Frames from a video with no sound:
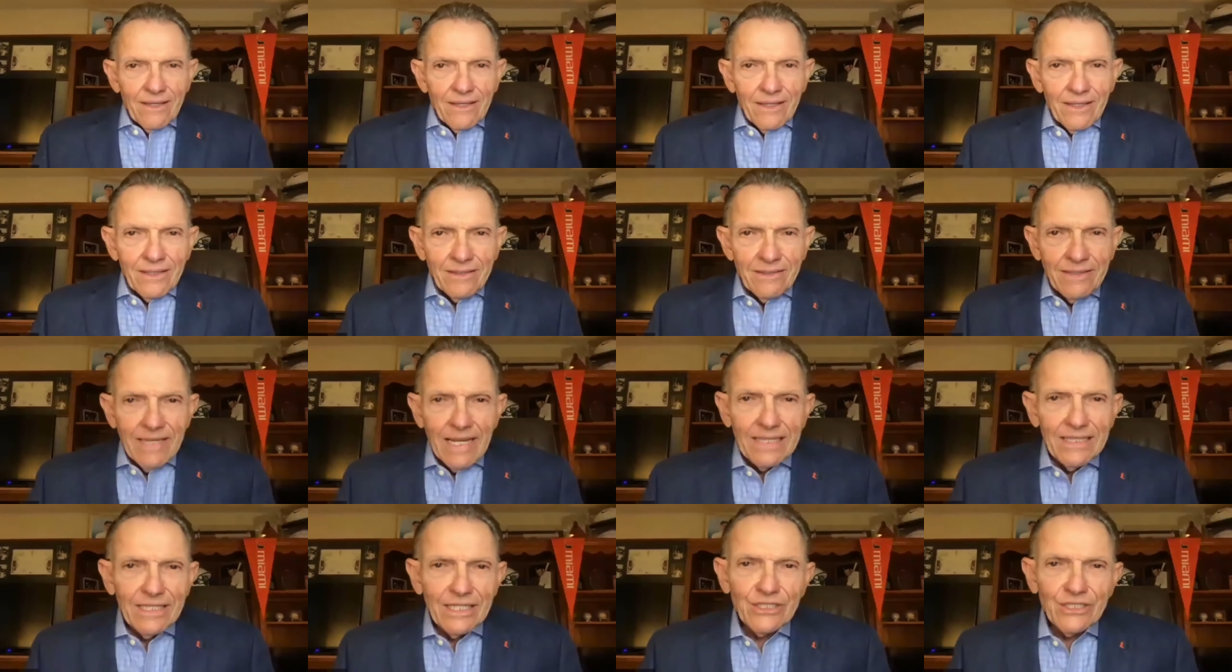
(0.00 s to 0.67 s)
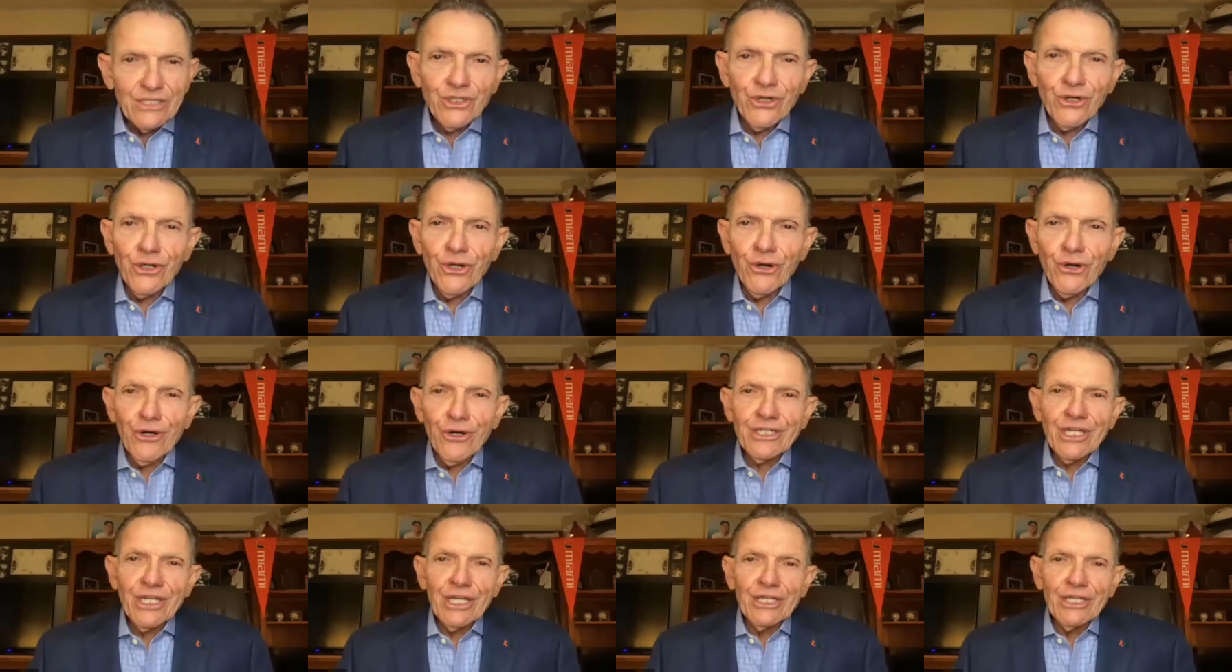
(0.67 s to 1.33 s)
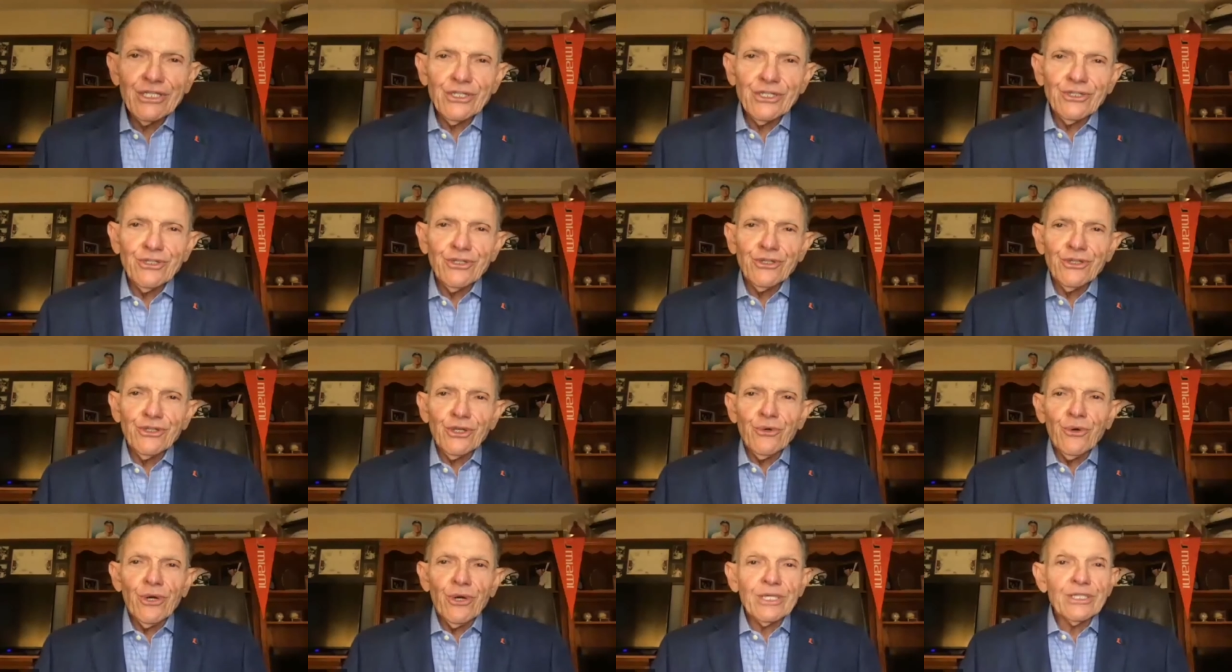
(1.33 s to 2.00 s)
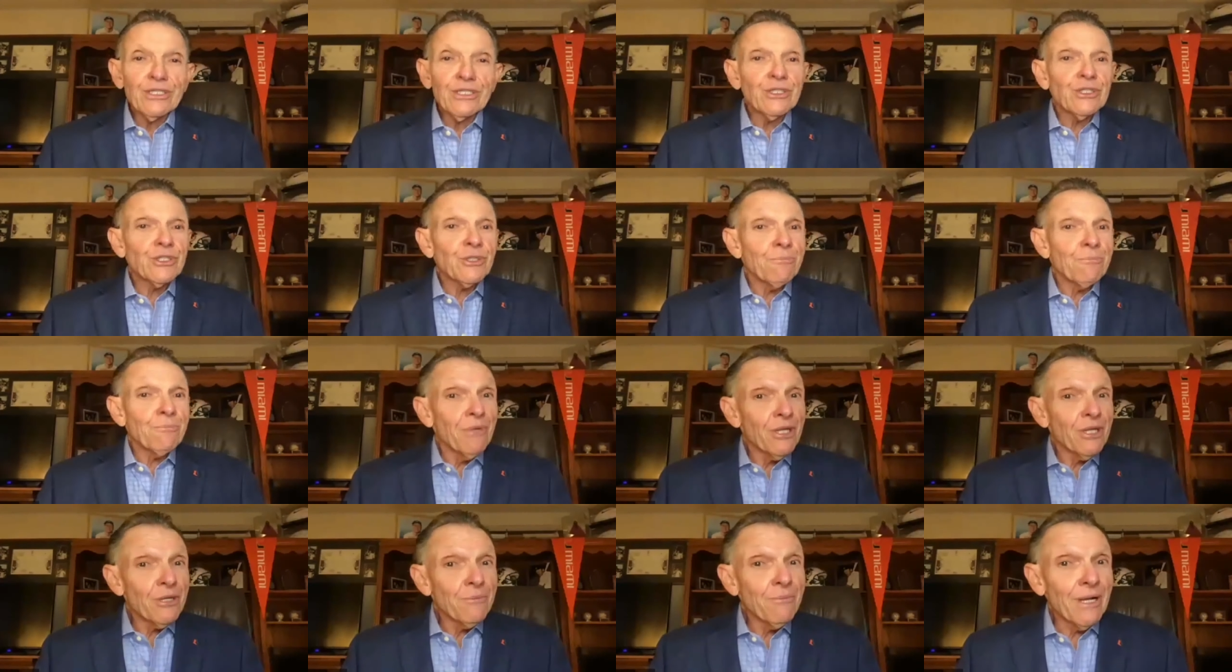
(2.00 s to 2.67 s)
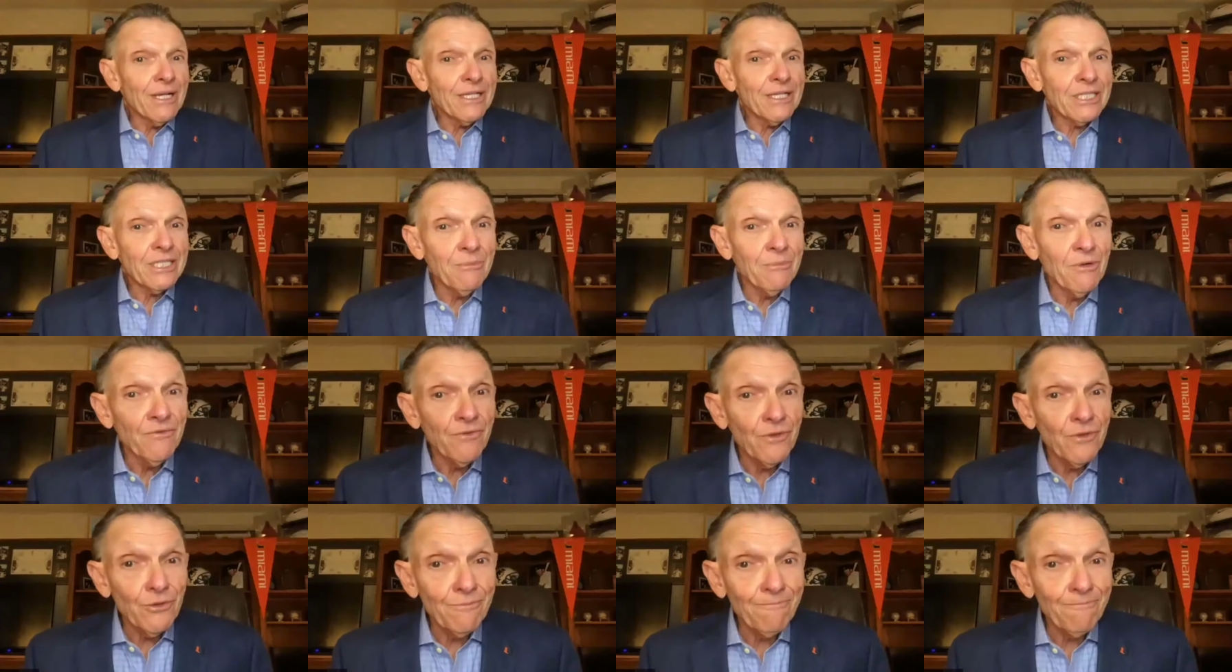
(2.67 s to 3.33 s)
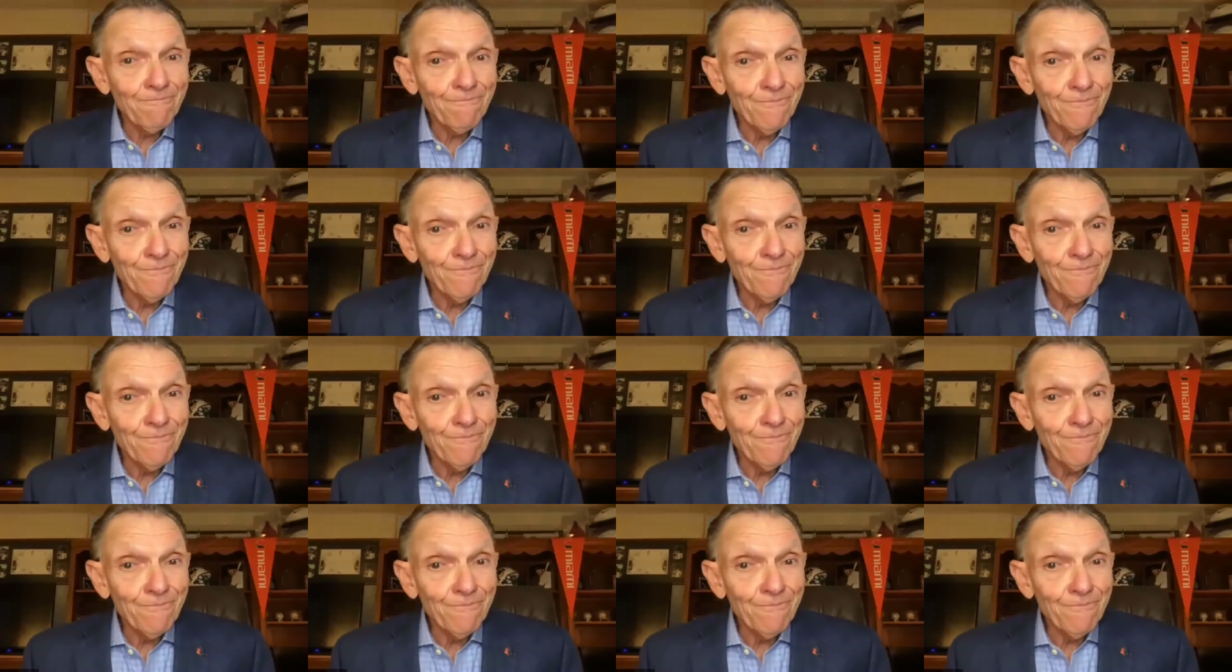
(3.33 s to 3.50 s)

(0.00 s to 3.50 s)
Now let's turn our attention to the questions submitted by some of you.